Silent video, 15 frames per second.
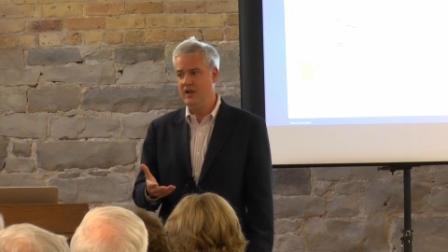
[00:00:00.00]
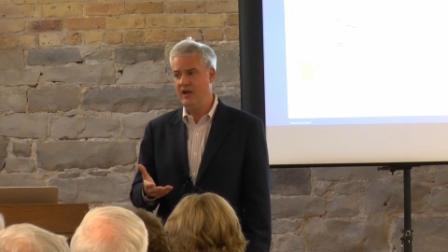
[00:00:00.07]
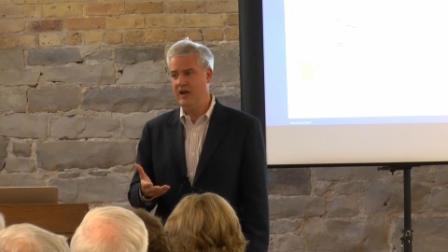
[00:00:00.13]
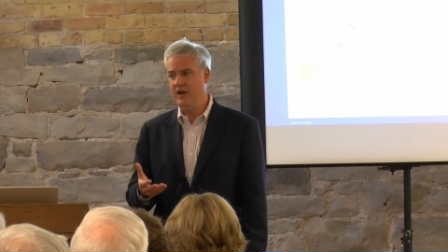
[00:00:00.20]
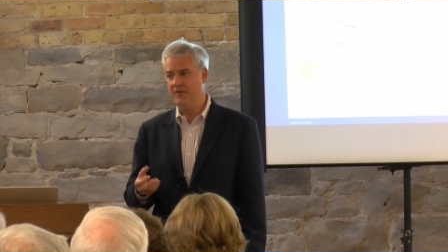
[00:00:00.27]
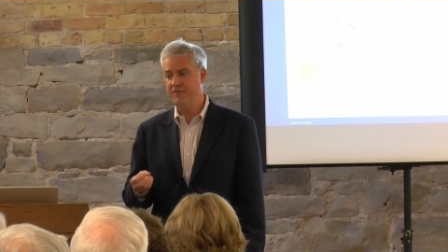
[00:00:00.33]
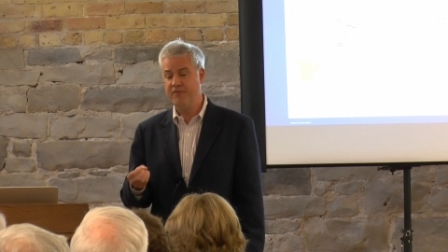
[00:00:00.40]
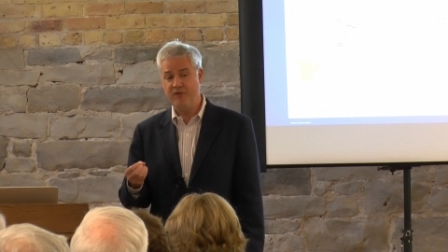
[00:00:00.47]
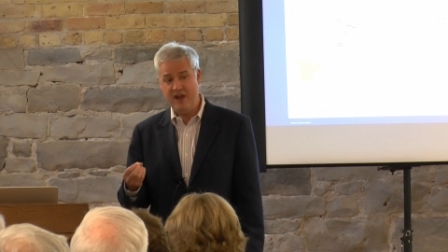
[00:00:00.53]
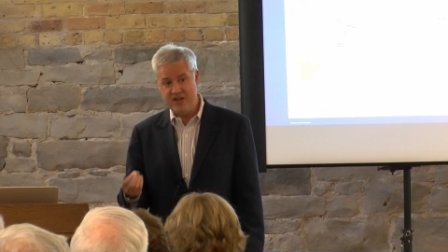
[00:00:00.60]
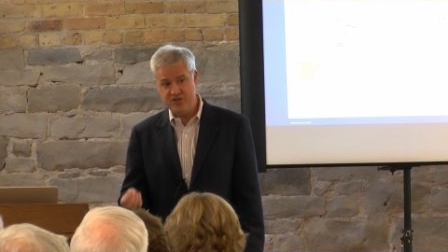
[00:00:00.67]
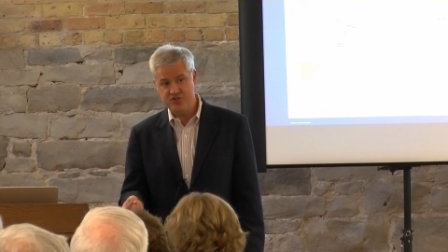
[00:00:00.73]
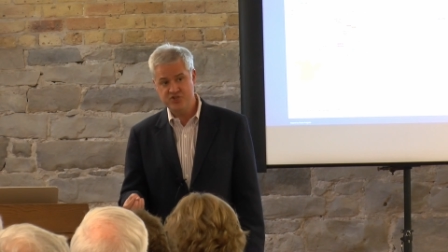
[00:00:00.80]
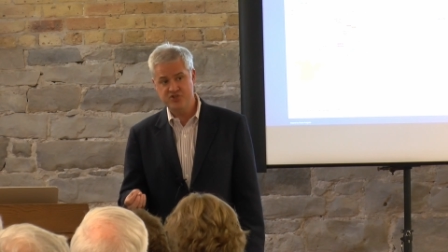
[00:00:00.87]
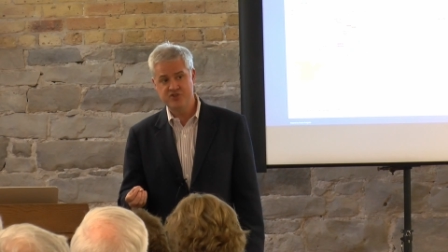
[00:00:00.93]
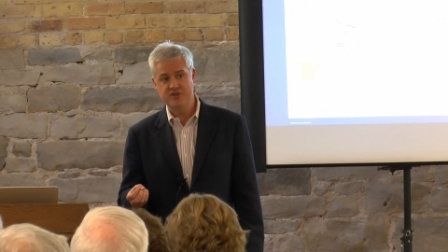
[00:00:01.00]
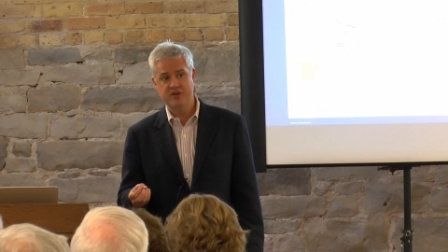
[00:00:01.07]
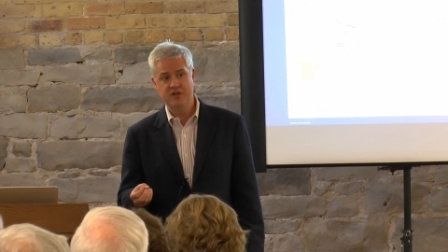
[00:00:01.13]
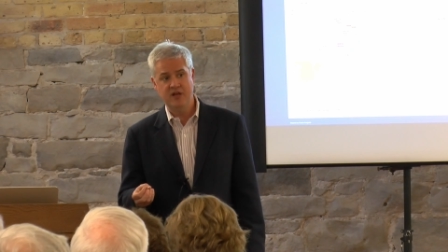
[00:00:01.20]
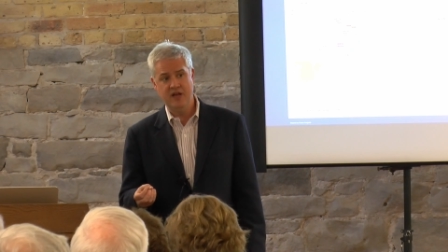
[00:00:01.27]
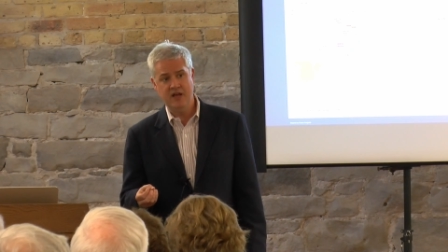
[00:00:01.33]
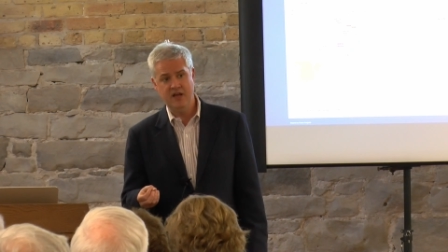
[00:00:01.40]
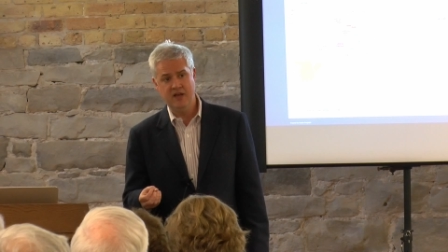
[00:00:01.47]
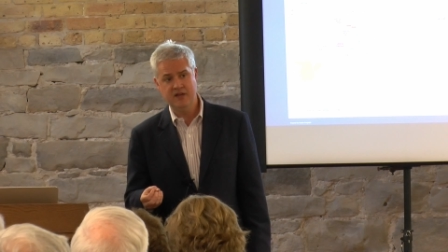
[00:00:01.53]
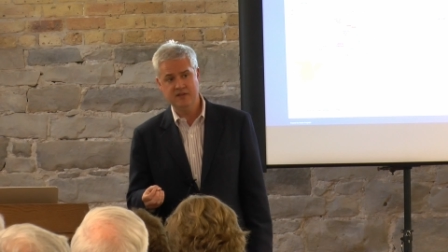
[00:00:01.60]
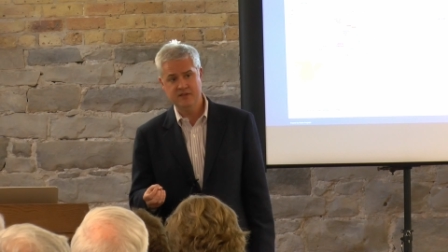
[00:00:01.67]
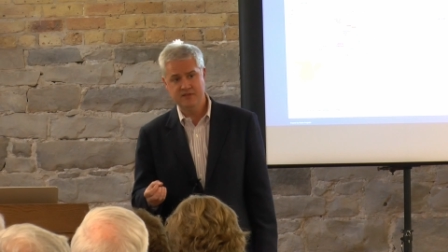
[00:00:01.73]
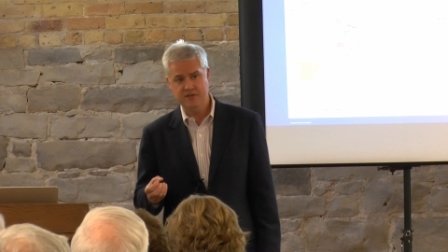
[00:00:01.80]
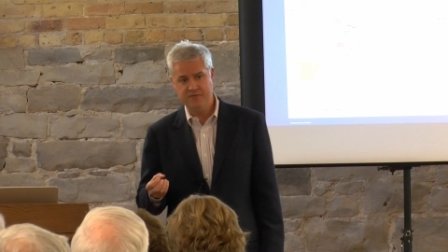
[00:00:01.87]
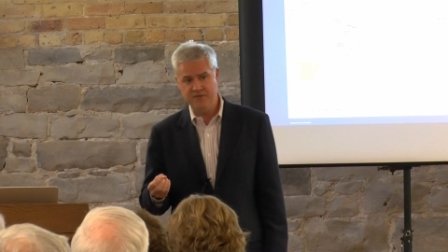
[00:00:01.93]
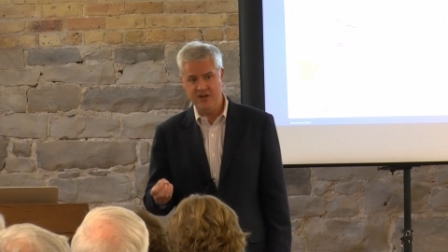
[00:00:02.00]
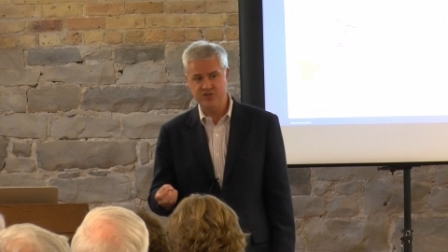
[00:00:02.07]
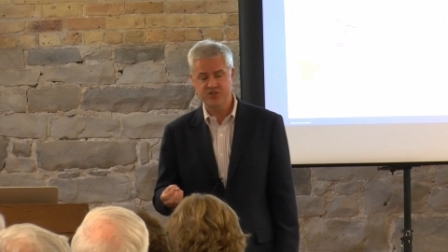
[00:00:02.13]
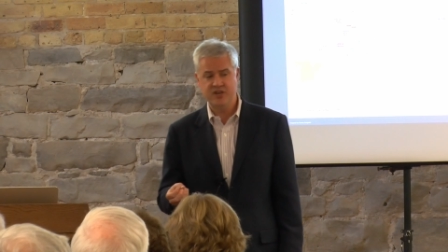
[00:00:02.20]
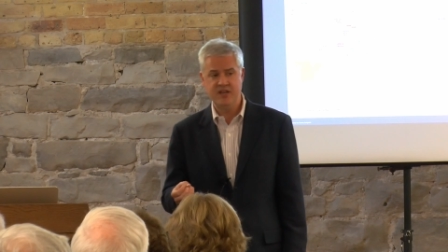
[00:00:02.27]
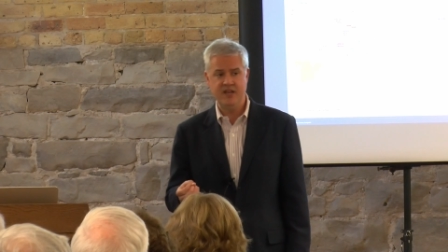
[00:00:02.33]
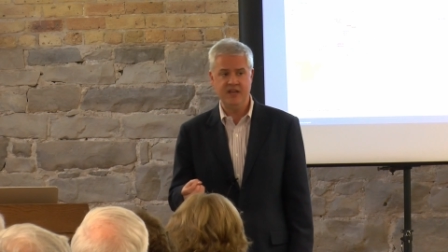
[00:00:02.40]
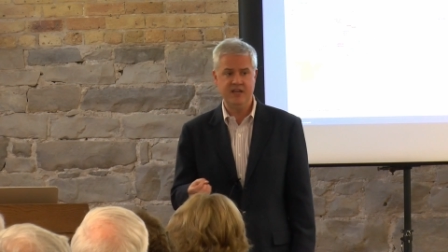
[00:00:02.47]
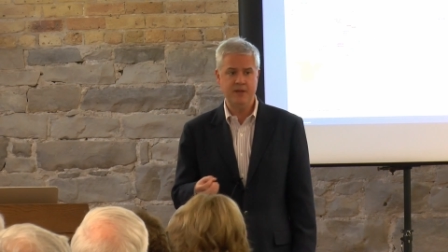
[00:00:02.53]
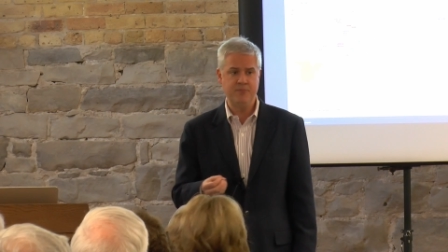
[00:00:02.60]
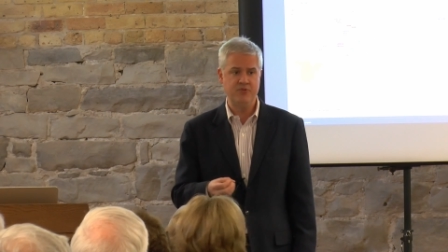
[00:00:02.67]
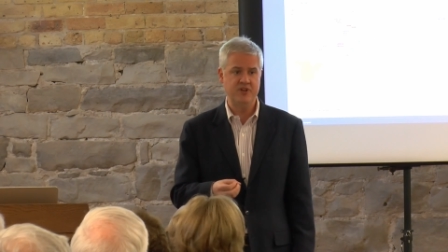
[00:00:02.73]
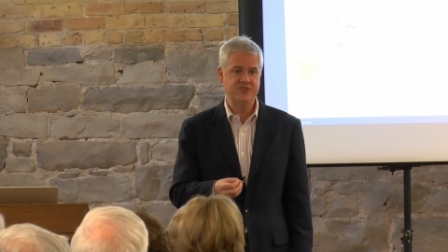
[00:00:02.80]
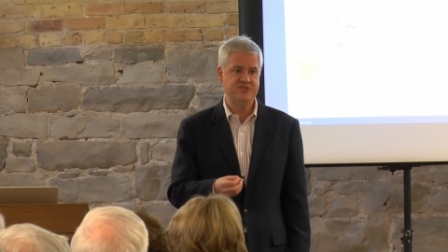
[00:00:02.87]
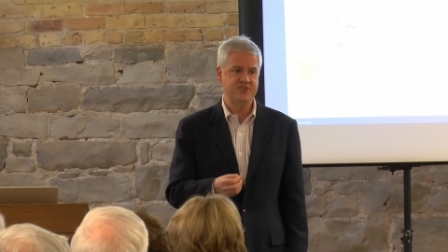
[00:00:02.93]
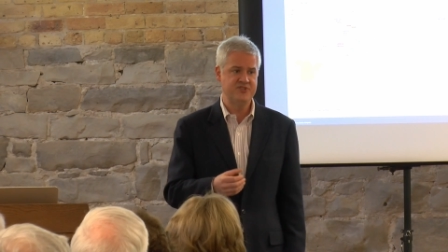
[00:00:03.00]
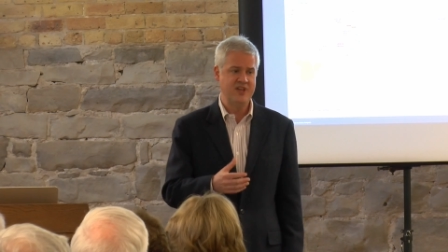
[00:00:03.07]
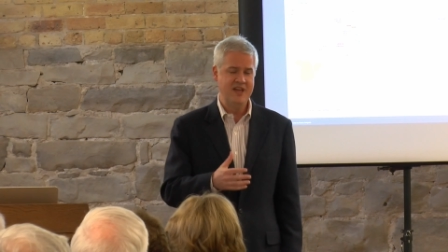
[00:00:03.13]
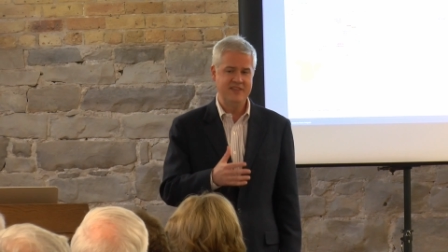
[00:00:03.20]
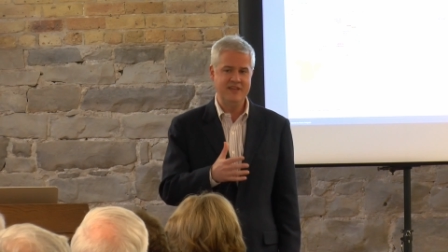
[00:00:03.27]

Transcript: uh, French, uh, the French king and princes,